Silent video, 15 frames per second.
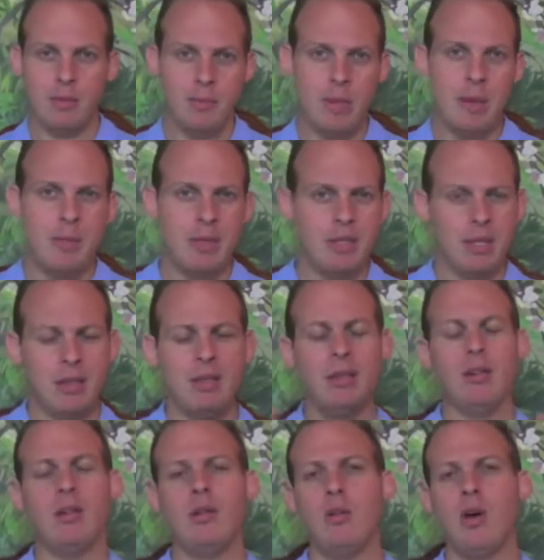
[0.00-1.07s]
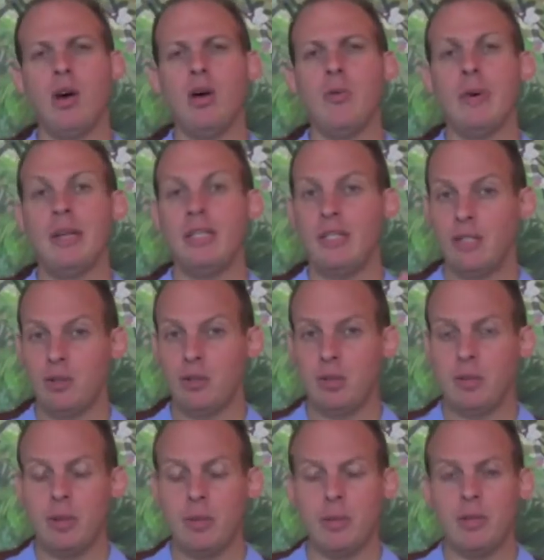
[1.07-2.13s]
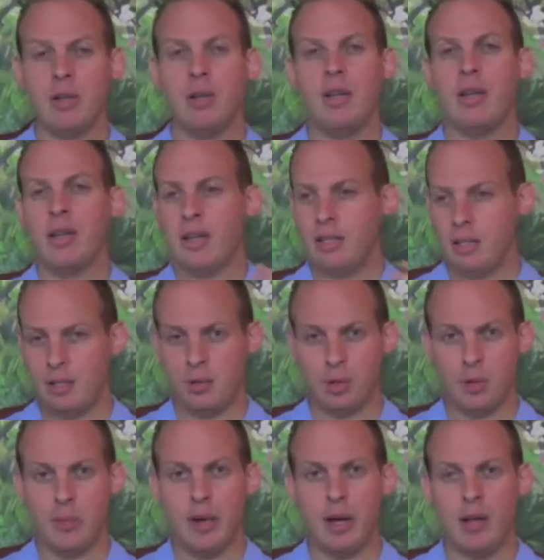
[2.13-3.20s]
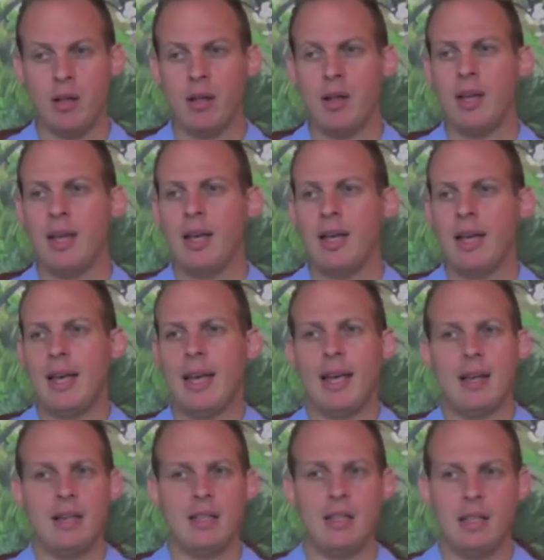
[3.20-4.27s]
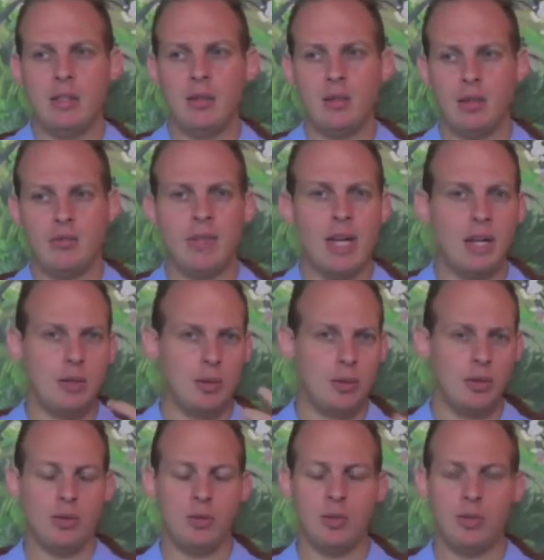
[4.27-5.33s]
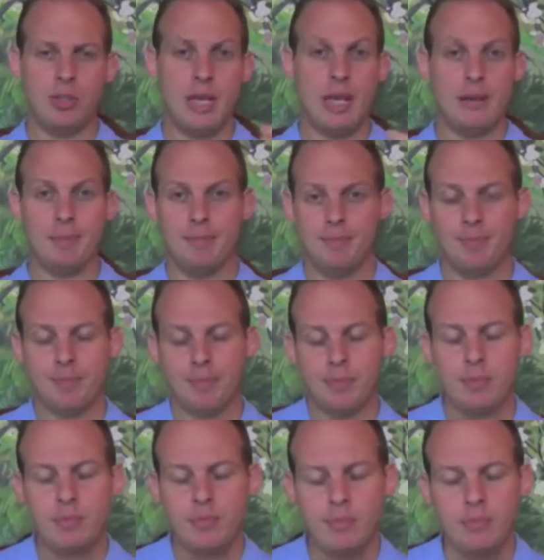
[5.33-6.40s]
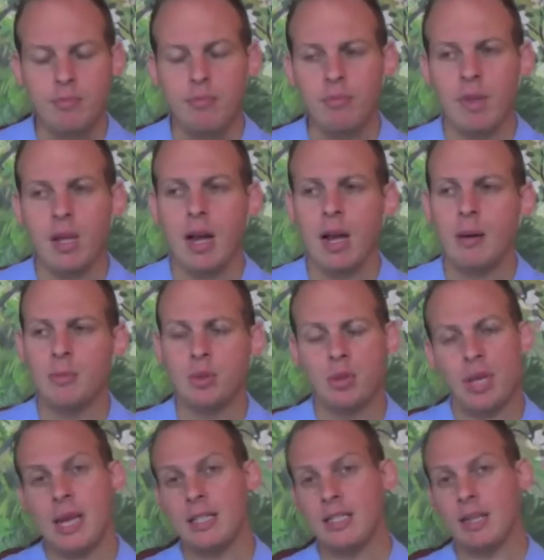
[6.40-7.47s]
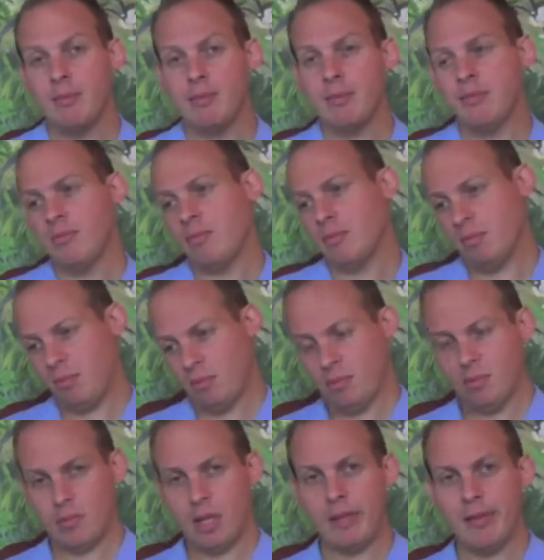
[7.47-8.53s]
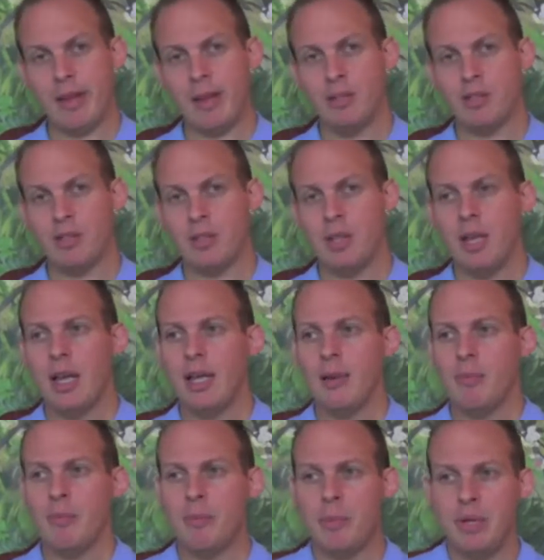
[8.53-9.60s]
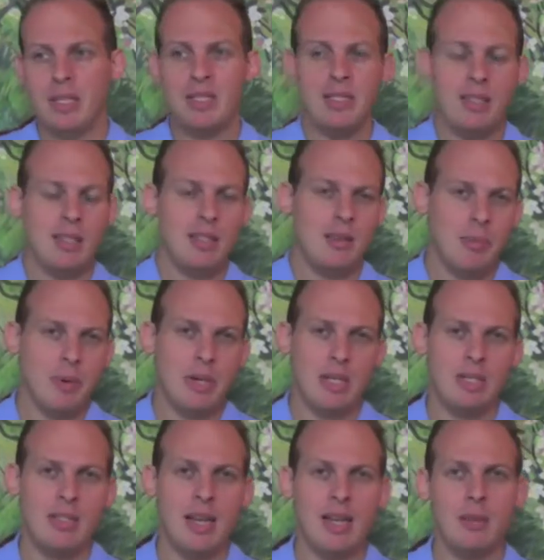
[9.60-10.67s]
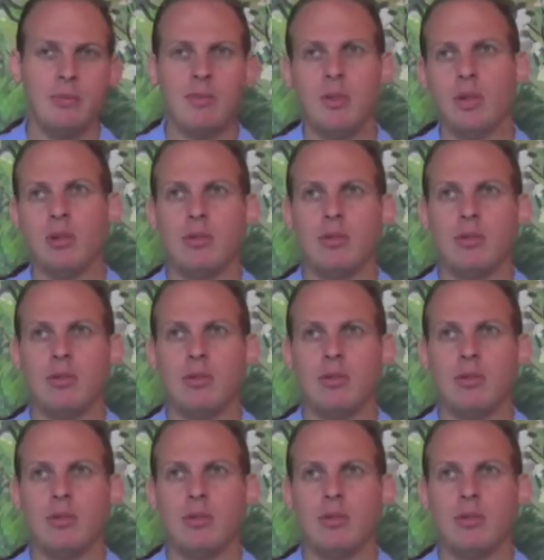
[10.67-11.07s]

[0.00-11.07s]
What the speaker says: Maybe it's a little long, but it's easy to remember, it's easy to spell, and it's sort of natural to say. So it has some advantages, but it's not